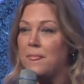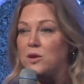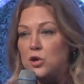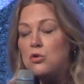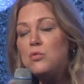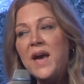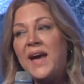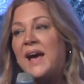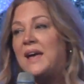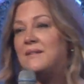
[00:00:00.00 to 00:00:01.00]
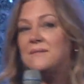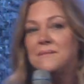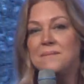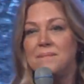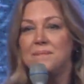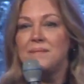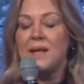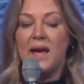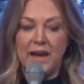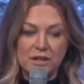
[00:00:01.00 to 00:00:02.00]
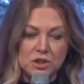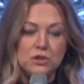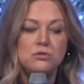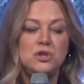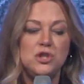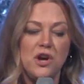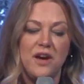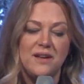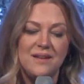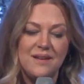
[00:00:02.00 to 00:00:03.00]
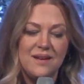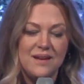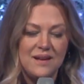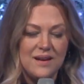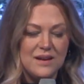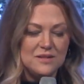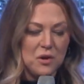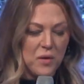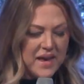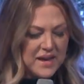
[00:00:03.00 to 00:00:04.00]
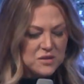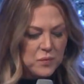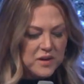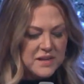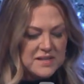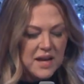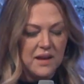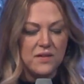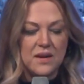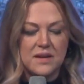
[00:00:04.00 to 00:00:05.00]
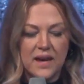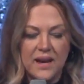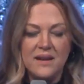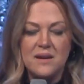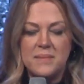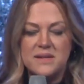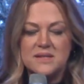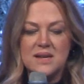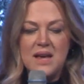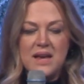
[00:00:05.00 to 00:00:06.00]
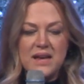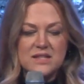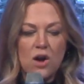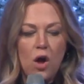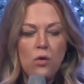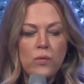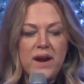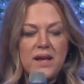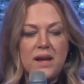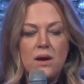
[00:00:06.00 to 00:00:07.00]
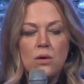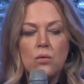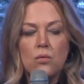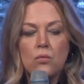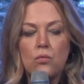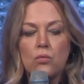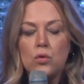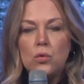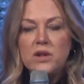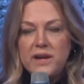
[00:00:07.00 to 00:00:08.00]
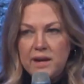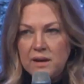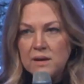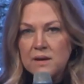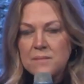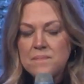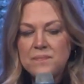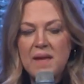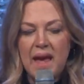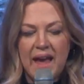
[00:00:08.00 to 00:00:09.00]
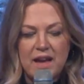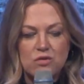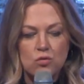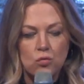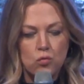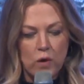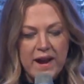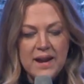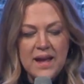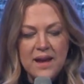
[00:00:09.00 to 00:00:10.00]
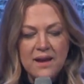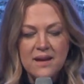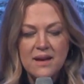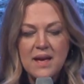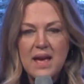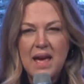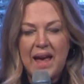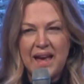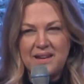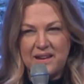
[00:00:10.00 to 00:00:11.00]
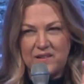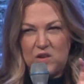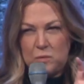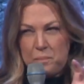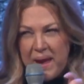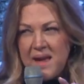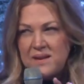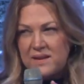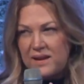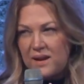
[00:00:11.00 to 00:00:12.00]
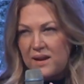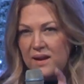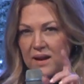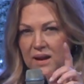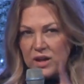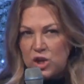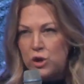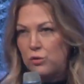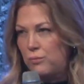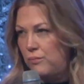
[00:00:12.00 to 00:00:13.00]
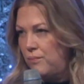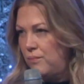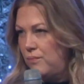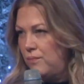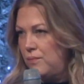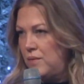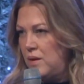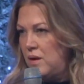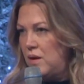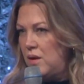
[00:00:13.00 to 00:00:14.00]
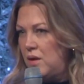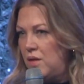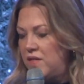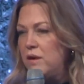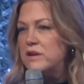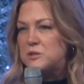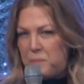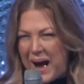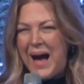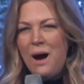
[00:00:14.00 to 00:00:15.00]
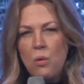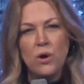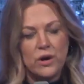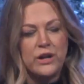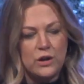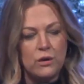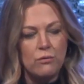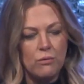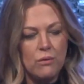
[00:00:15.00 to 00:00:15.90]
You can. And you should. So he's really saying the kingdom is already ruling and reigning and expanding in you. There is power in you.